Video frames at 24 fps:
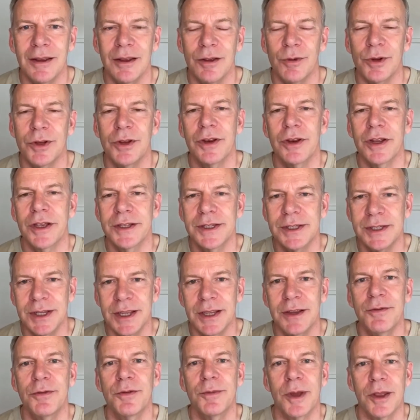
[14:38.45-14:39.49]
What did I
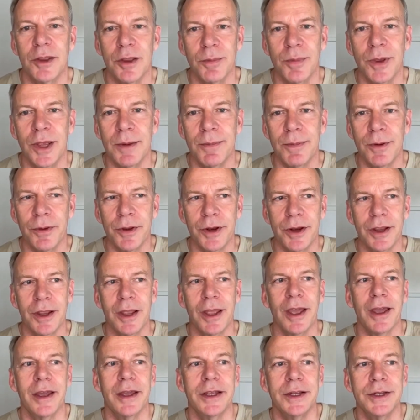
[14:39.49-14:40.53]
see from other people that
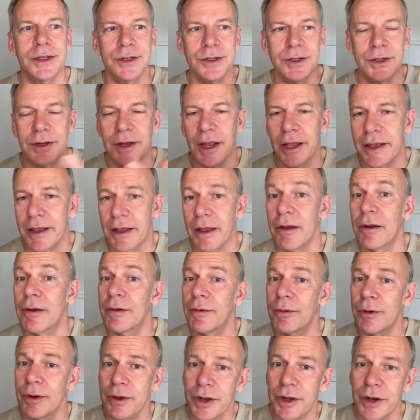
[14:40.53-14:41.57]
engaged? And like, oh,
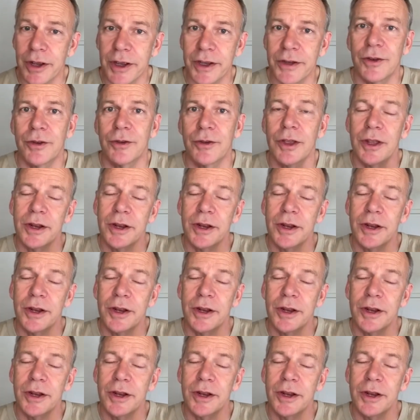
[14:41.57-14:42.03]
what can I do?